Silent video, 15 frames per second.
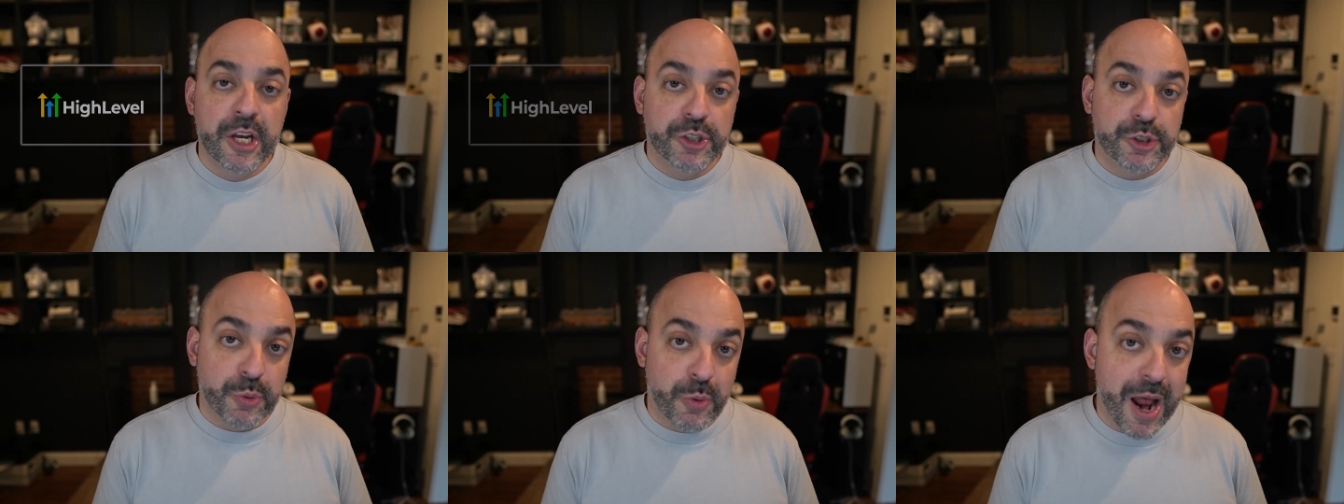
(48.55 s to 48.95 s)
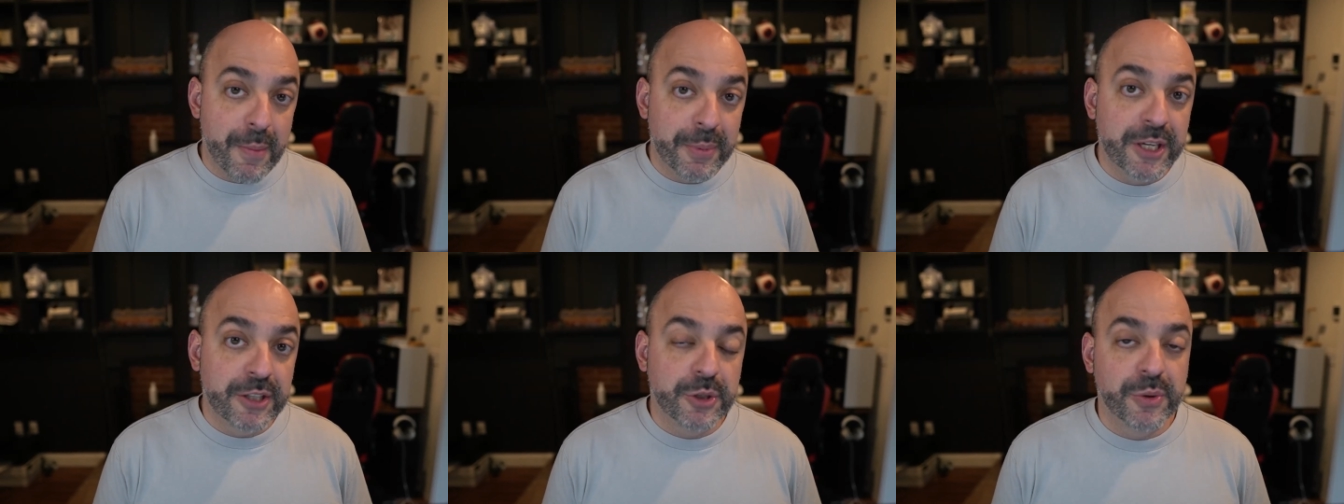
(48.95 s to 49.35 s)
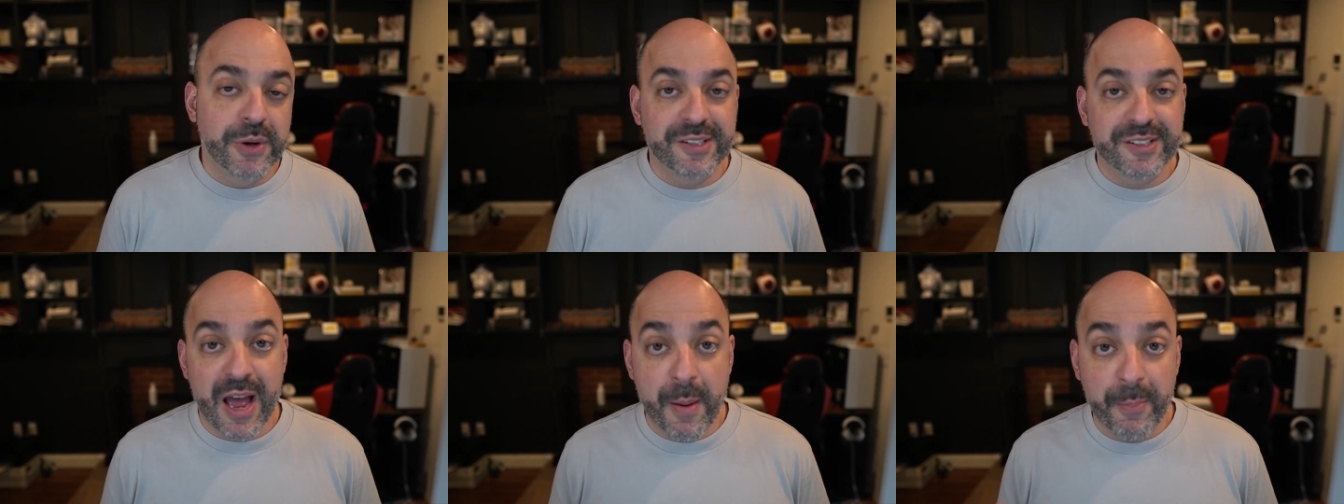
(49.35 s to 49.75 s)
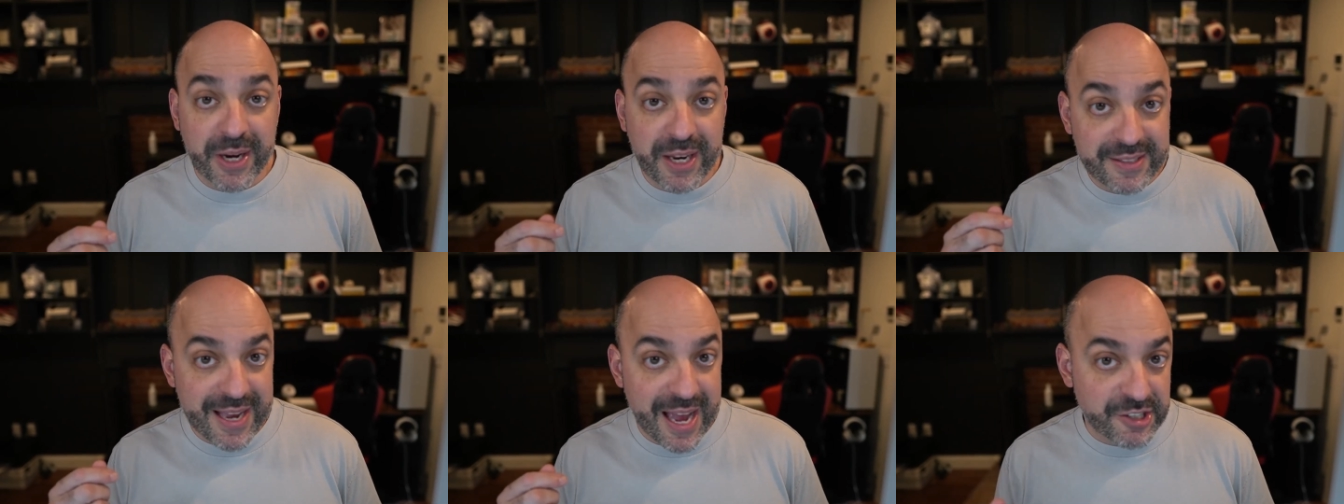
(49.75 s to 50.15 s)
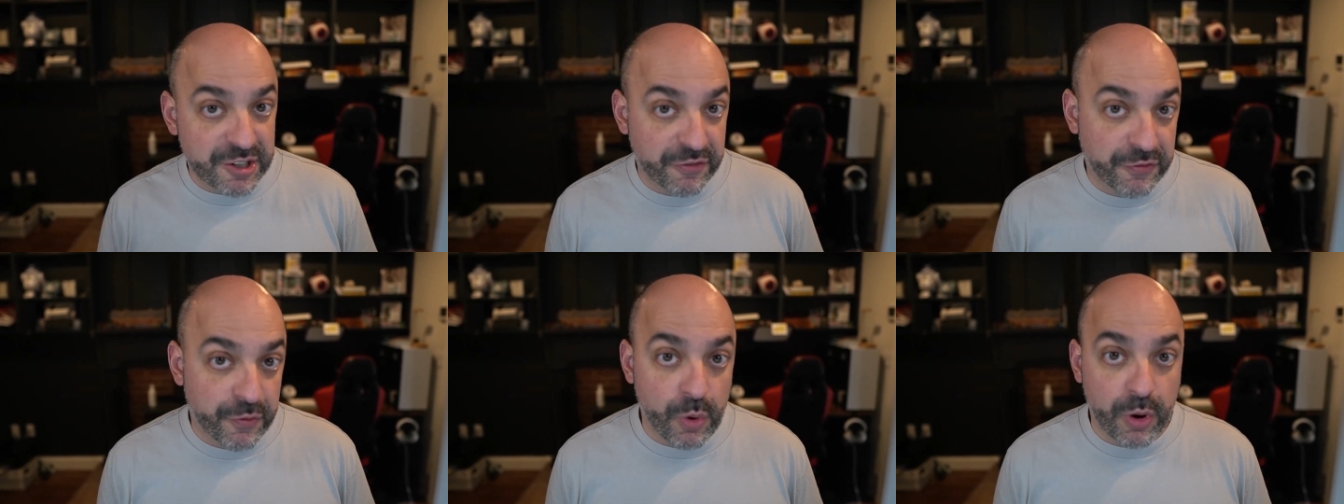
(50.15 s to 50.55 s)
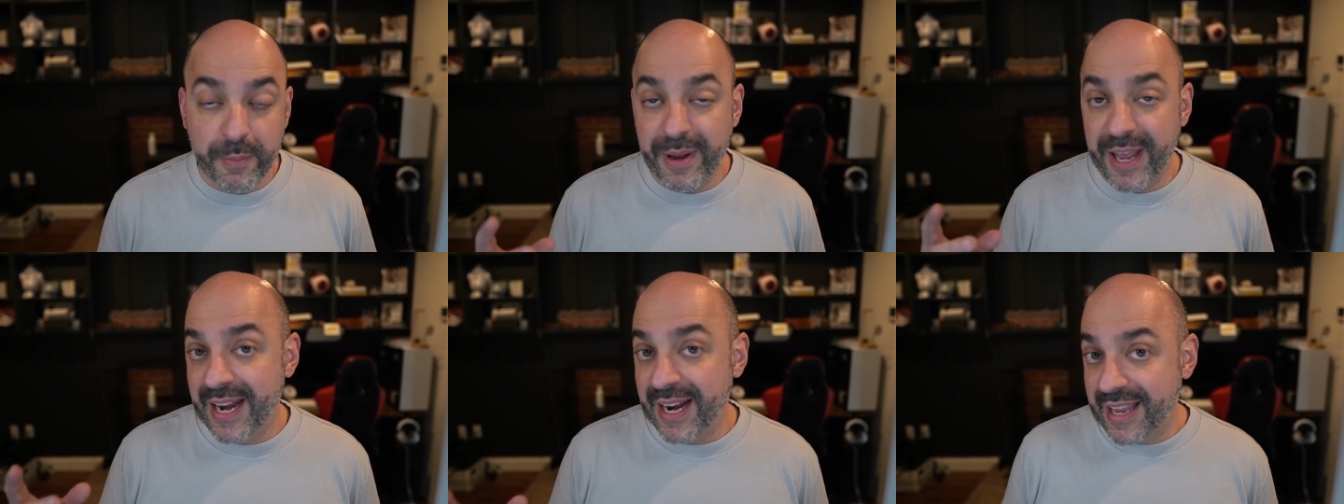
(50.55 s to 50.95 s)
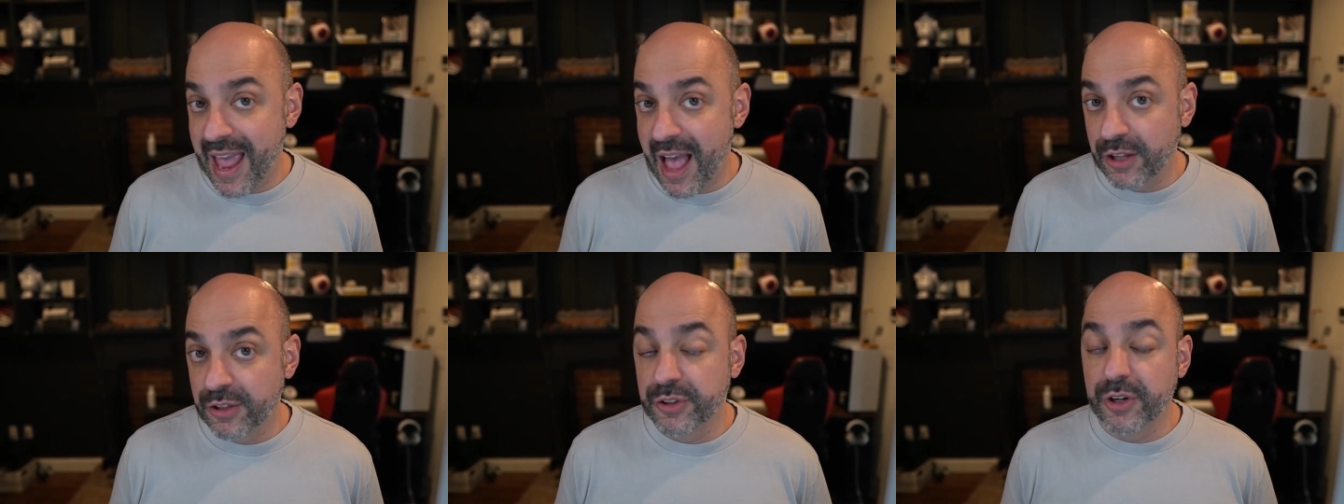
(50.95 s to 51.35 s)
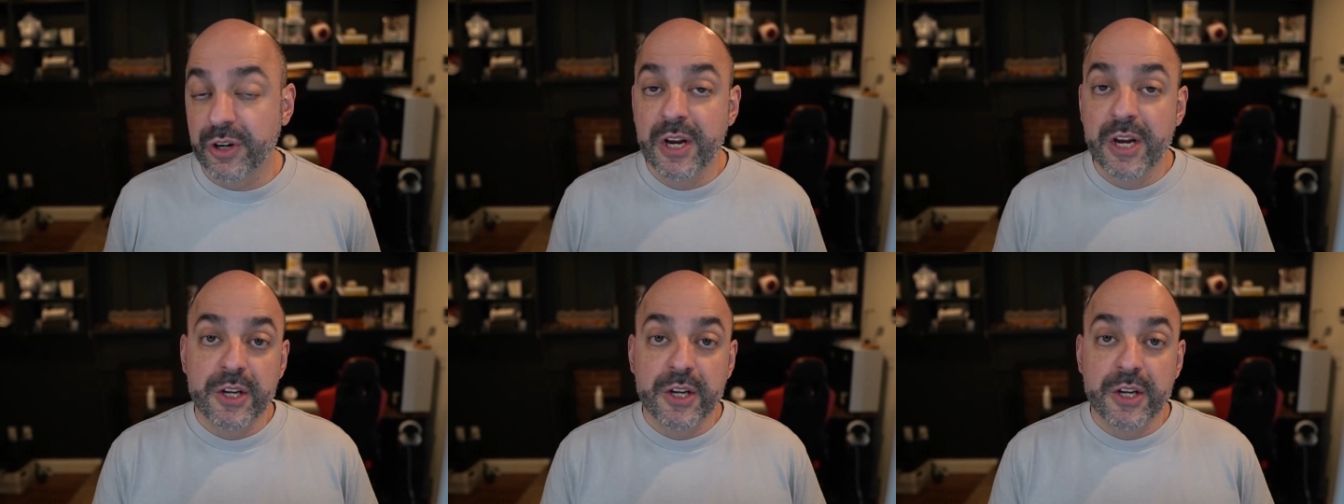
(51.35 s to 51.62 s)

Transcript: So what I'm going to do is I'm going to attach a form in a calendar